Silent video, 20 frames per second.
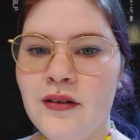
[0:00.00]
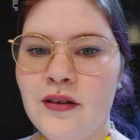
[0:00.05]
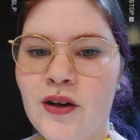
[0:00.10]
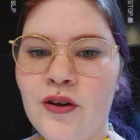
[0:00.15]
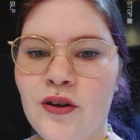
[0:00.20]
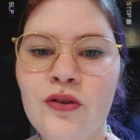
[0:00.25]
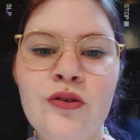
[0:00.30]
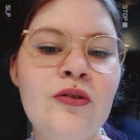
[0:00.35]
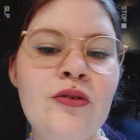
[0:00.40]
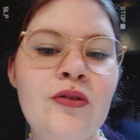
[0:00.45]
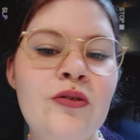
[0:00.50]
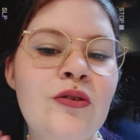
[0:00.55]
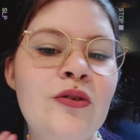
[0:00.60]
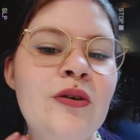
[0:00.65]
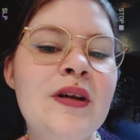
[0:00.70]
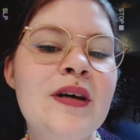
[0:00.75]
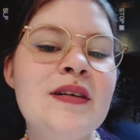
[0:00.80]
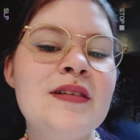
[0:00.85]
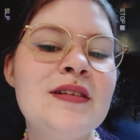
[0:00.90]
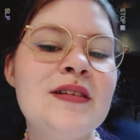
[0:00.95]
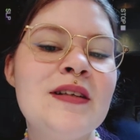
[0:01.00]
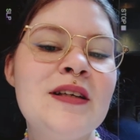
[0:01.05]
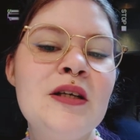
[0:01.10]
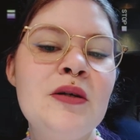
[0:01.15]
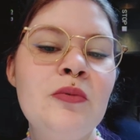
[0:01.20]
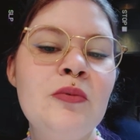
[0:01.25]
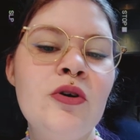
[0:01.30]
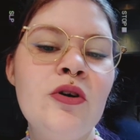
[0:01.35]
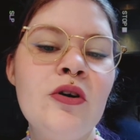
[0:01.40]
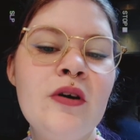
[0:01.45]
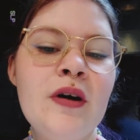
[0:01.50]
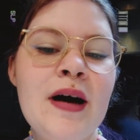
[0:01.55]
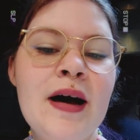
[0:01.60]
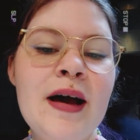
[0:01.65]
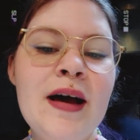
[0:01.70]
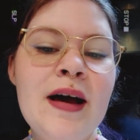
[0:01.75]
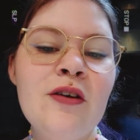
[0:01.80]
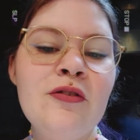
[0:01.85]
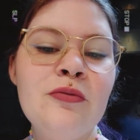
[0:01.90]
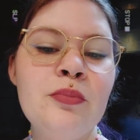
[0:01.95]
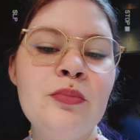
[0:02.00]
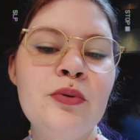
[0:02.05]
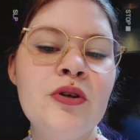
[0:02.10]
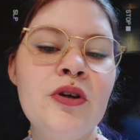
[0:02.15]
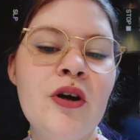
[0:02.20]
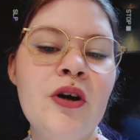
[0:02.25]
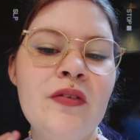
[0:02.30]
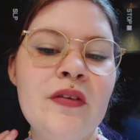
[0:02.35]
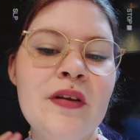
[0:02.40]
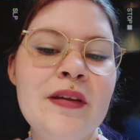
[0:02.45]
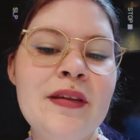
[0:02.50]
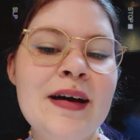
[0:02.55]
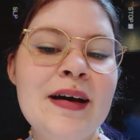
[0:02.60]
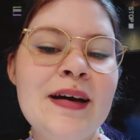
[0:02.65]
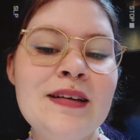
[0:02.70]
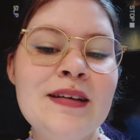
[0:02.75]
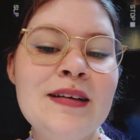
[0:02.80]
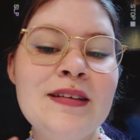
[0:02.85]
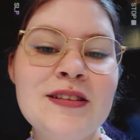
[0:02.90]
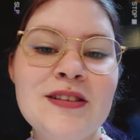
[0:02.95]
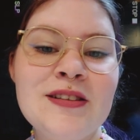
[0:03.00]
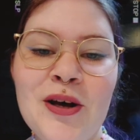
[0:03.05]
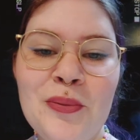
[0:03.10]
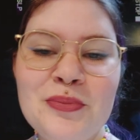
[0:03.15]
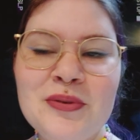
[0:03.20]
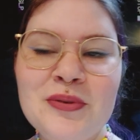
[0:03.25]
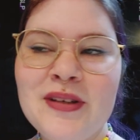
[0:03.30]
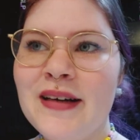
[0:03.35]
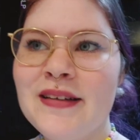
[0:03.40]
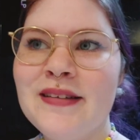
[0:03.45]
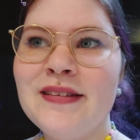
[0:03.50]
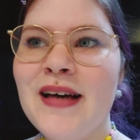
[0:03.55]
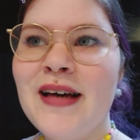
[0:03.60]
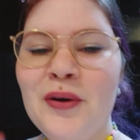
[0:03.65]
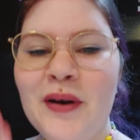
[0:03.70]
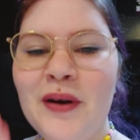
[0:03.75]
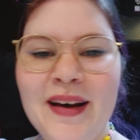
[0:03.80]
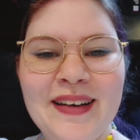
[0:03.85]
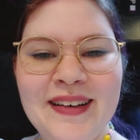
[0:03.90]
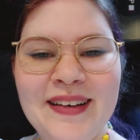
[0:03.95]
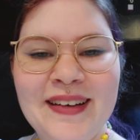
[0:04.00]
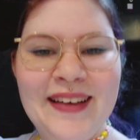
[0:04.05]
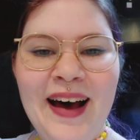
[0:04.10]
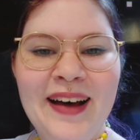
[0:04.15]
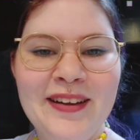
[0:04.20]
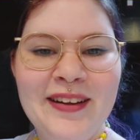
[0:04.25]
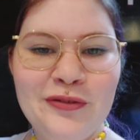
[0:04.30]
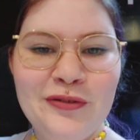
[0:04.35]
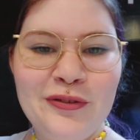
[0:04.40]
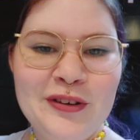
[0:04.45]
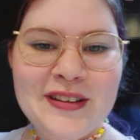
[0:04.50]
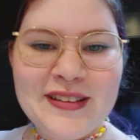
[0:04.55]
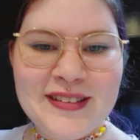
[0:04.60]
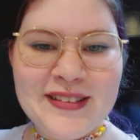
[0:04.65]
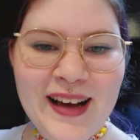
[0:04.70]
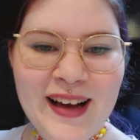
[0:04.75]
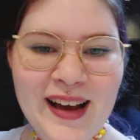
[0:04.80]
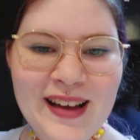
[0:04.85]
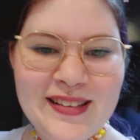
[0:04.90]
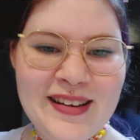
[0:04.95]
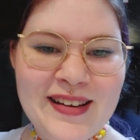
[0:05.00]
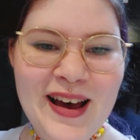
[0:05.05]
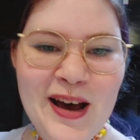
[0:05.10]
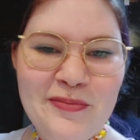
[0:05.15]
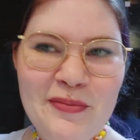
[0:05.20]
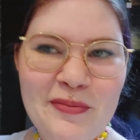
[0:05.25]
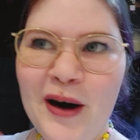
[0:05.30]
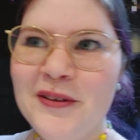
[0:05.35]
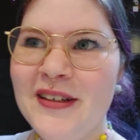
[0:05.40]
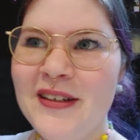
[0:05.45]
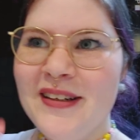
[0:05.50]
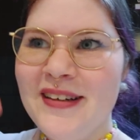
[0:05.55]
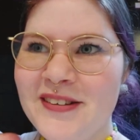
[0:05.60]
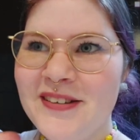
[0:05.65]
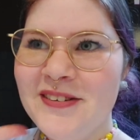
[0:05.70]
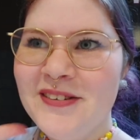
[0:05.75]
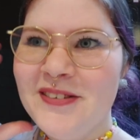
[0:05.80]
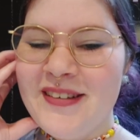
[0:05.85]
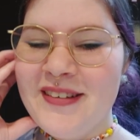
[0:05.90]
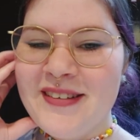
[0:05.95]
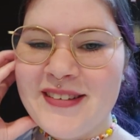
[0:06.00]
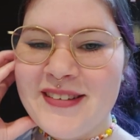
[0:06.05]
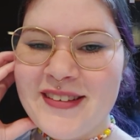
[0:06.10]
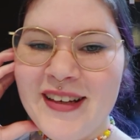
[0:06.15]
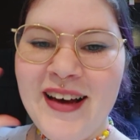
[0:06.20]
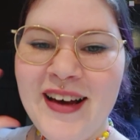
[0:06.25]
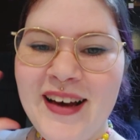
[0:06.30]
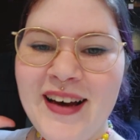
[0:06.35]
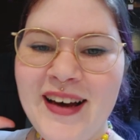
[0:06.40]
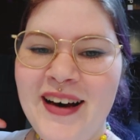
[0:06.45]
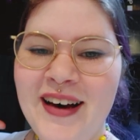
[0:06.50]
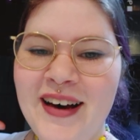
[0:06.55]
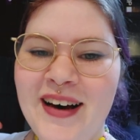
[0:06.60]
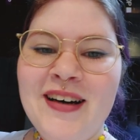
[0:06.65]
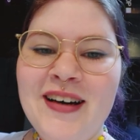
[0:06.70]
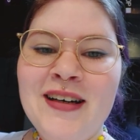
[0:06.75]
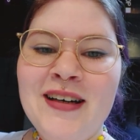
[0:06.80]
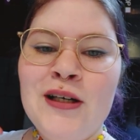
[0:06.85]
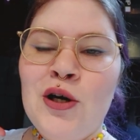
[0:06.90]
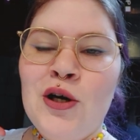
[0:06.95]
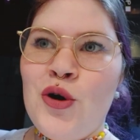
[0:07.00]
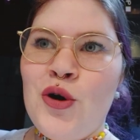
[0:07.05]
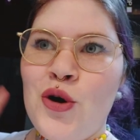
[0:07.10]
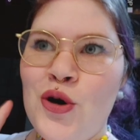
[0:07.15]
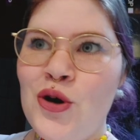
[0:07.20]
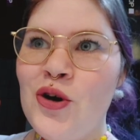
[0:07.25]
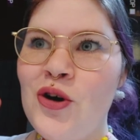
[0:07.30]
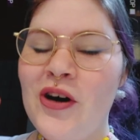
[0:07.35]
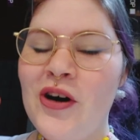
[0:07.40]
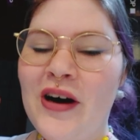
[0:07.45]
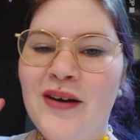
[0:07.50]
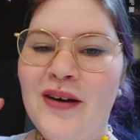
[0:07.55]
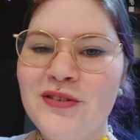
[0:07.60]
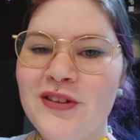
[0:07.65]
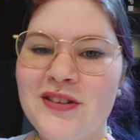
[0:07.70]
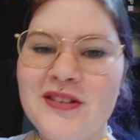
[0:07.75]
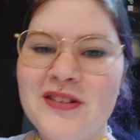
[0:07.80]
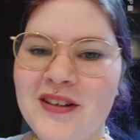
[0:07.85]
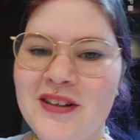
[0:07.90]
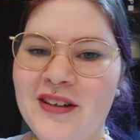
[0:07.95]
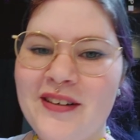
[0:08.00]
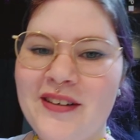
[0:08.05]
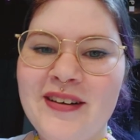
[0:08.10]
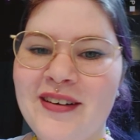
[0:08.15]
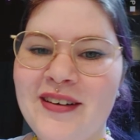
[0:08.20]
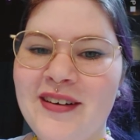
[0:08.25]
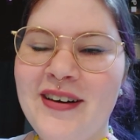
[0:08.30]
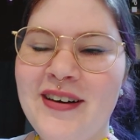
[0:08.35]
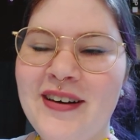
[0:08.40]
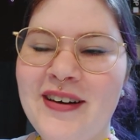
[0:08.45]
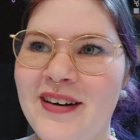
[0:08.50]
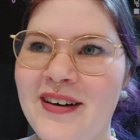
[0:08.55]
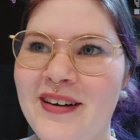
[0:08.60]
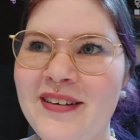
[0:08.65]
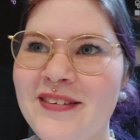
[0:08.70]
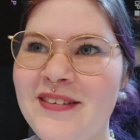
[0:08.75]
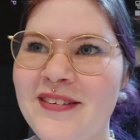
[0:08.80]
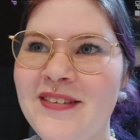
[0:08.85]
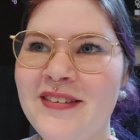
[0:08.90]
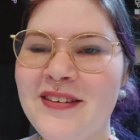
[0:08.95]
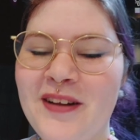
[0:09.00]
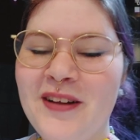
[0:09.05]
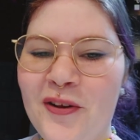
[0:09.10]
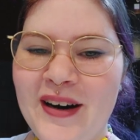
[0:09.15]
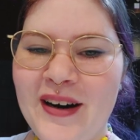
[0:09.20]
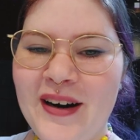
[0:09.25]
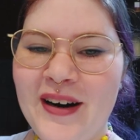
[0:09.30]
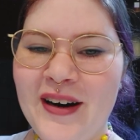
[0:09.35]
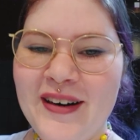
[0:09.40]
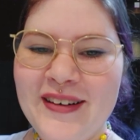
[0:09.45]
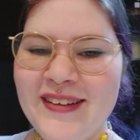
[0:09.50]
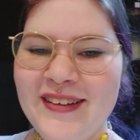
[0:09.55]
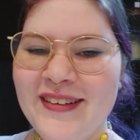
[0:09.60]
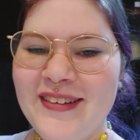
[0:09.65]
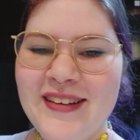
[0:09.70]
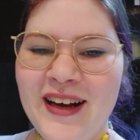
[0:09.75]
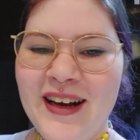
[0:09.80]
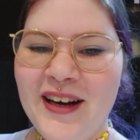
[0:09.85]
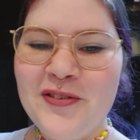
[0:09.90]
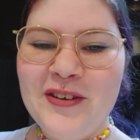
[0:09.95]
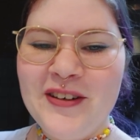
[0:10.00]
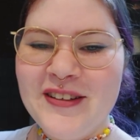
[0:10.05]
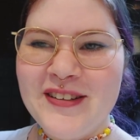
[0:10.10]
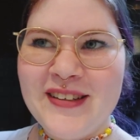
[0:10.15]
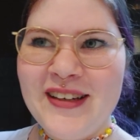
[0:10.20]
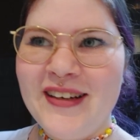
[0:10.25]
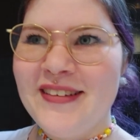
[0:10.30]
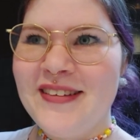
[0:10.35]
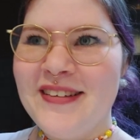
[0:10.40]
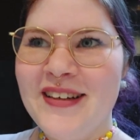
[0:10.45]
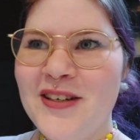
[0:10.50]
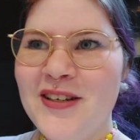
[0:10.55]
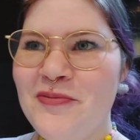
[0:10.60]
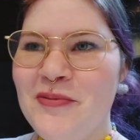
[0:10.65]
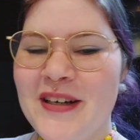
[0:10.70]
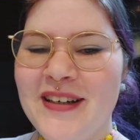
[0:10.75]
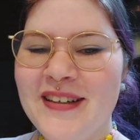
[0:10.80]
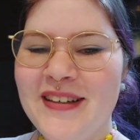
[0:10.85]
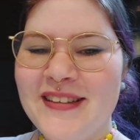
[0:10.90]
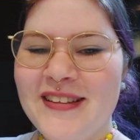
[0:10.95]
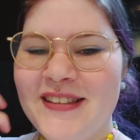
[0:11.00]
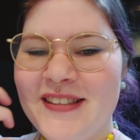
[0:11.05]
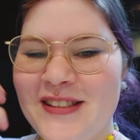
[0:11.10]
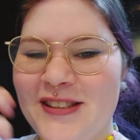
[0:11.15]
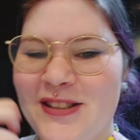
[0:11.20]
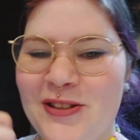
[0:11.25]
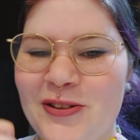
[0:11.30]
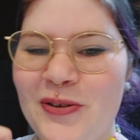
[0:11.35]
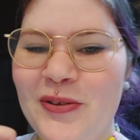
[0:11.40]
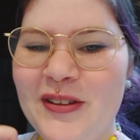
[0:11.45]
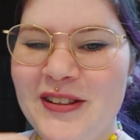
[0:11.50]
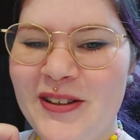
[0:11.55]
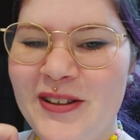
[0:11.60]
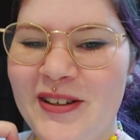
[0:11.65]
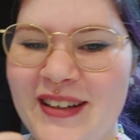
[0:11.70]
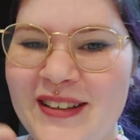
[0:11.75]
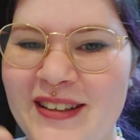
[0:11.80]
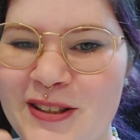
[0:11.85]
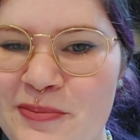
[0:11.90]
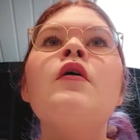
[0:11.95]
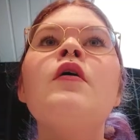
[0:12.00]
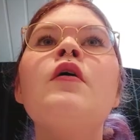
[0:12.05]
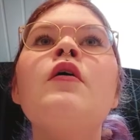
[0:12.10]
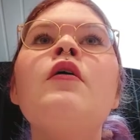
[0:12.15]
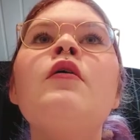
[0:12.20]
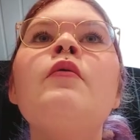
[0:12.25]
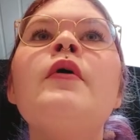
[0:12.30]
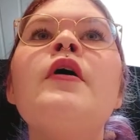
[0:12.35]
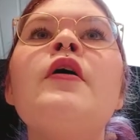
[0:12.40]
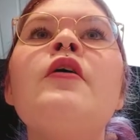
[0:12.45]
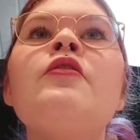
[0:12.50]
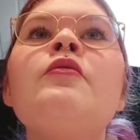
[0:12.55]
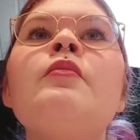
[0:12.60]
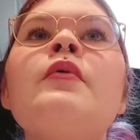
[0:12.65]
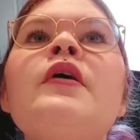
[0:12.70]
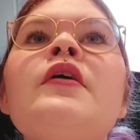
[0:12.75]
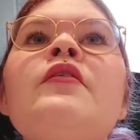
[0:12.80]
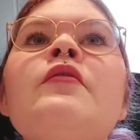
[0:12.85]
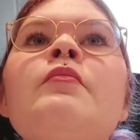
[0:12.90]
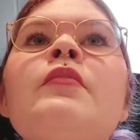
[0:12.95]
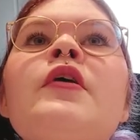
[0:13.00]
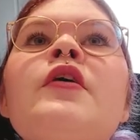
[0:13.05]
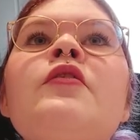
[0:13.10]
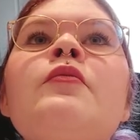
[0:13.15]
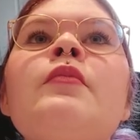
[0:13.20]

not do this anymore. I have put on the necklace upside down again for the second time. How did I do this? I'm just gonna not wear this necklace, I think, because it's so annoying to— oh my god, please, please,